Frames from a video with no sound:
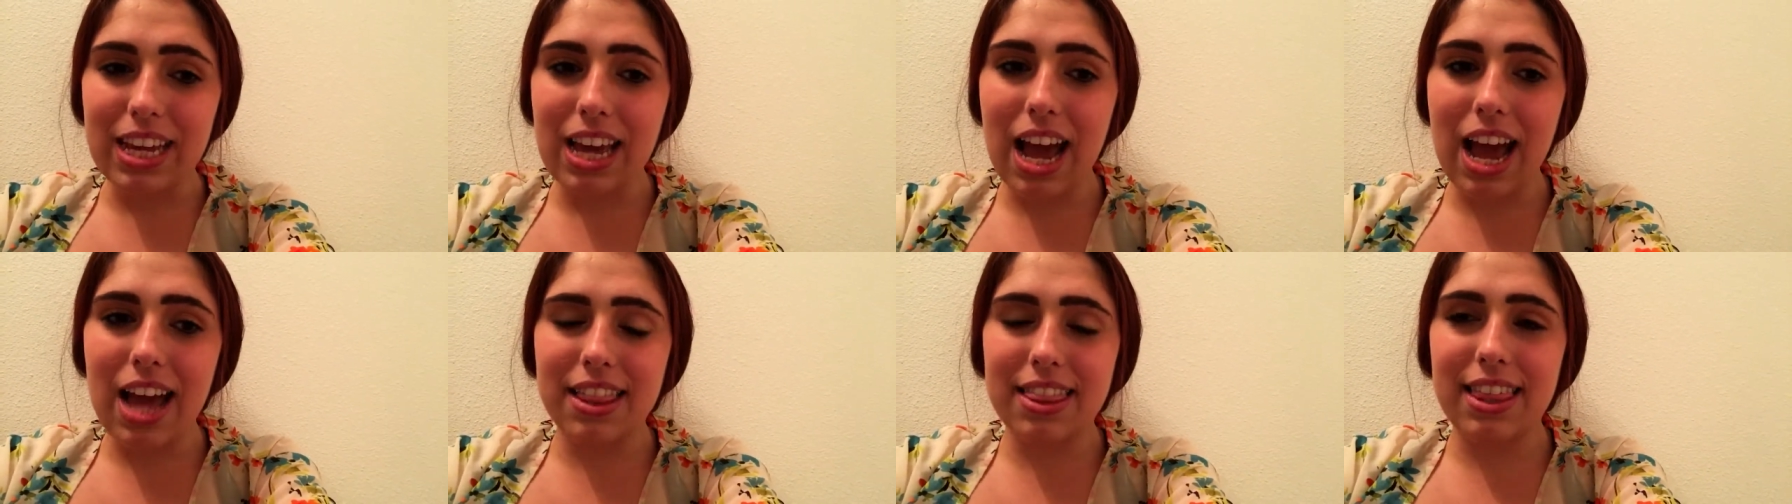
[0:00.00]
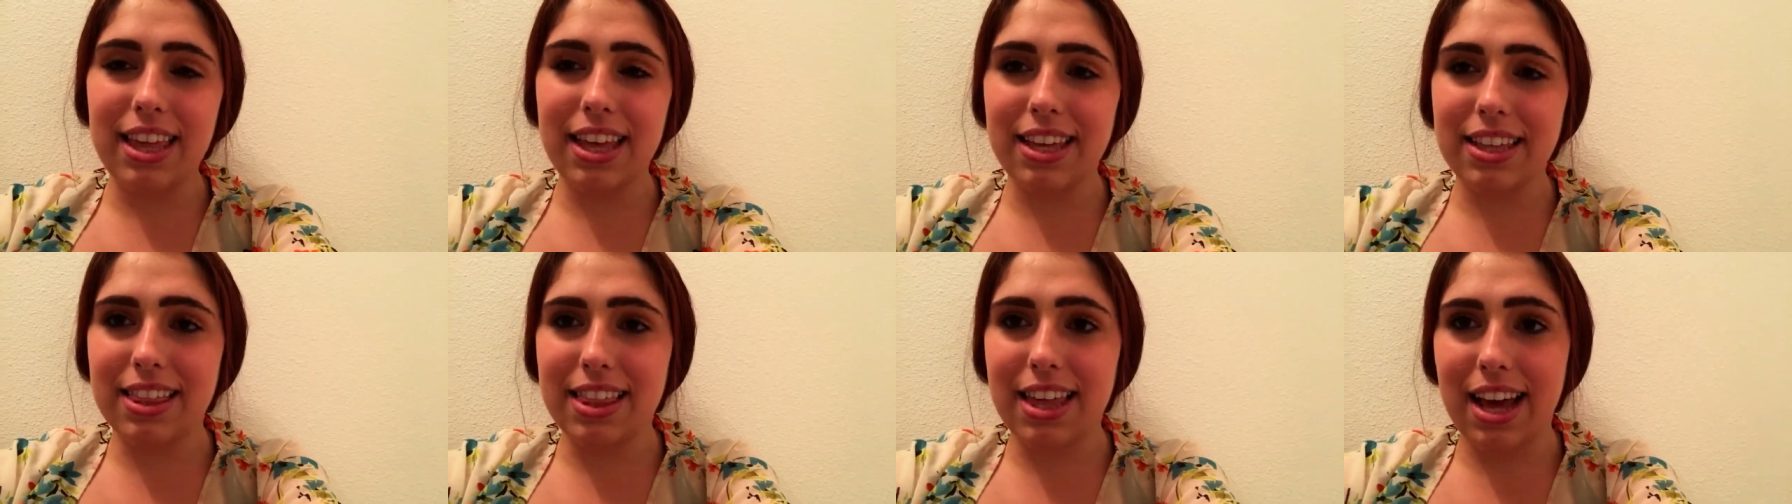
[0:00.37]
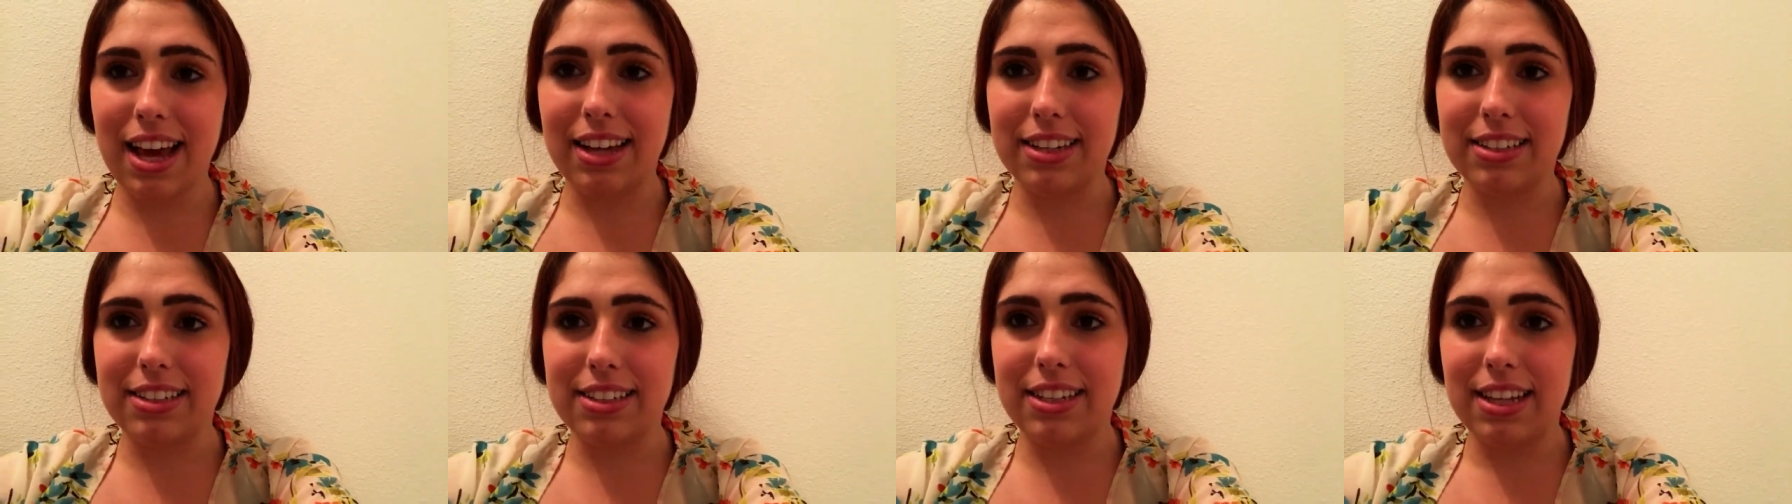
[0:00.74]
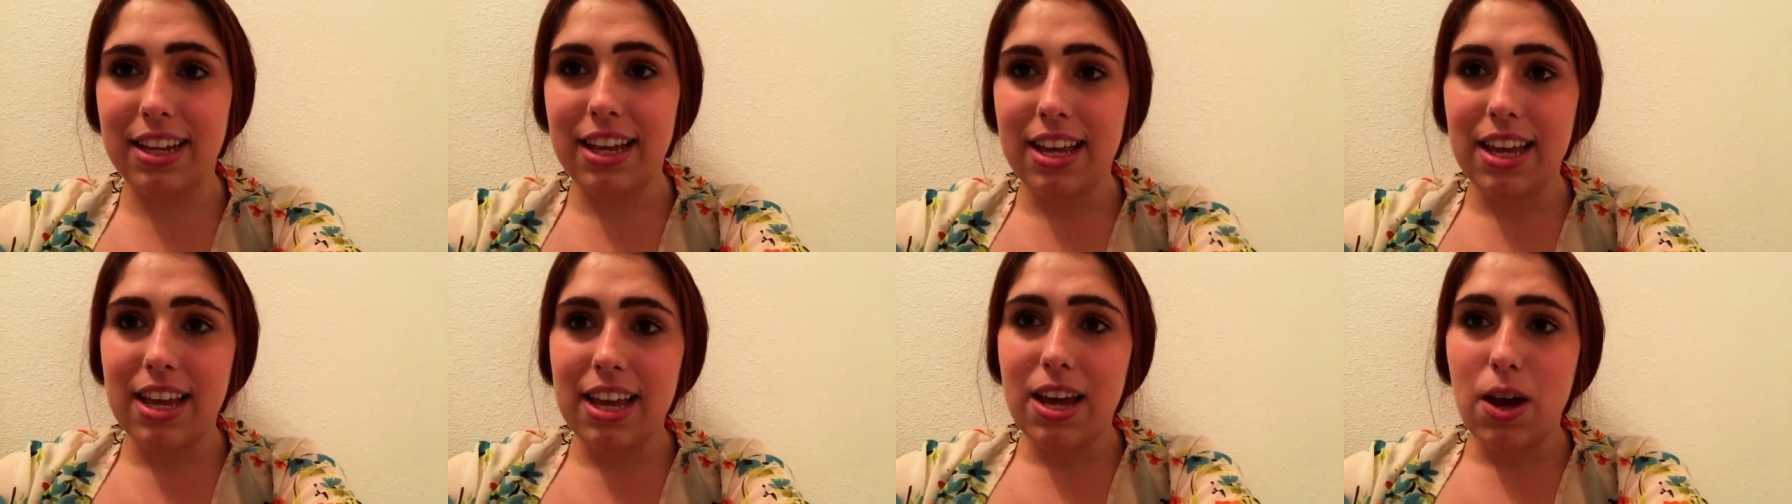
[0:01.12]
I think that
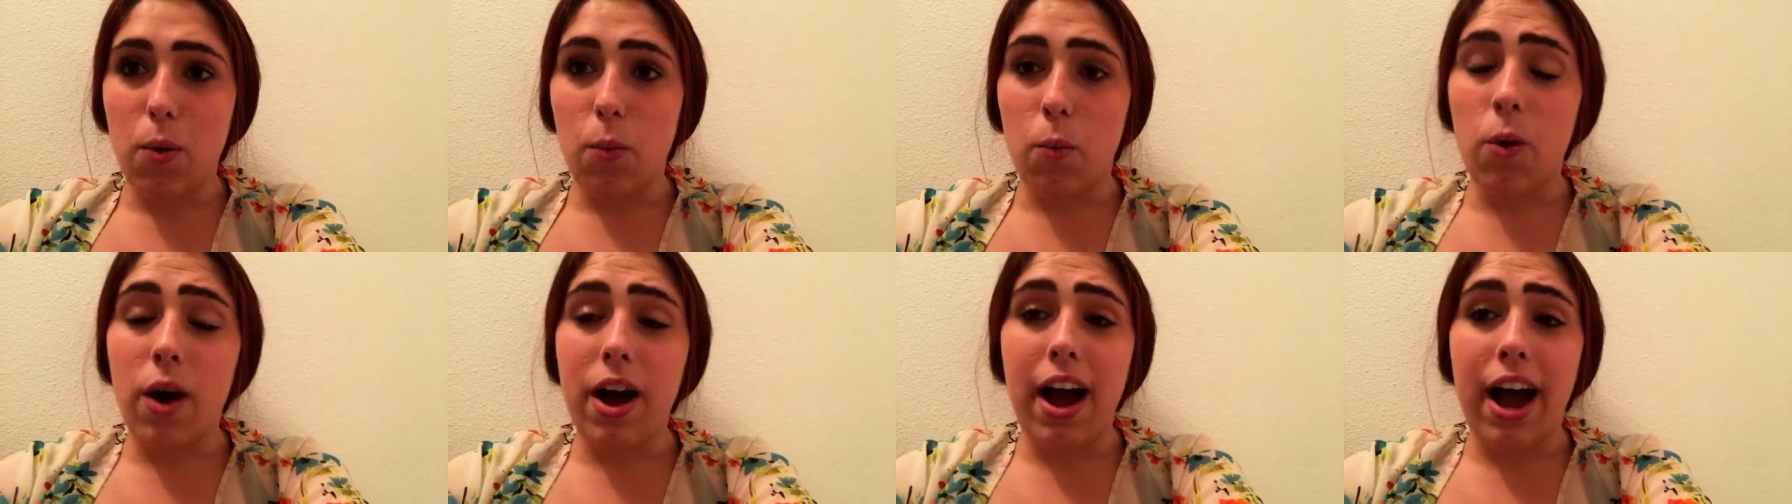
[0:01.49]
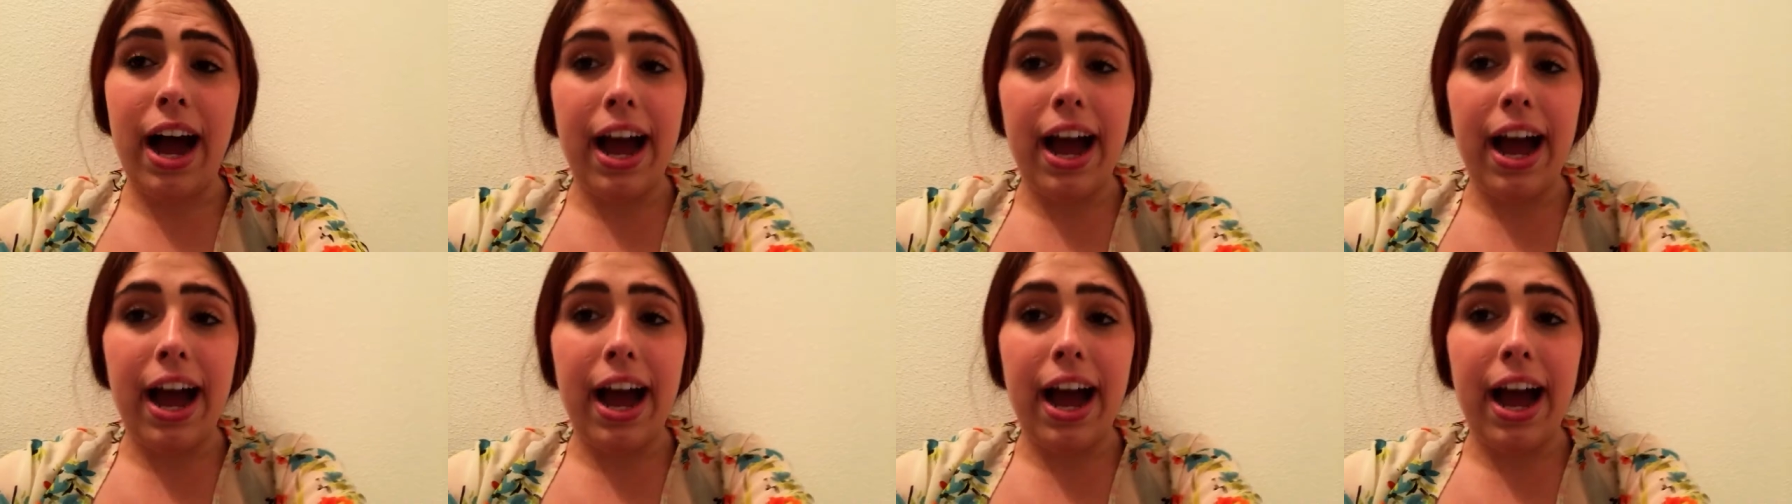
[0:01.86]
what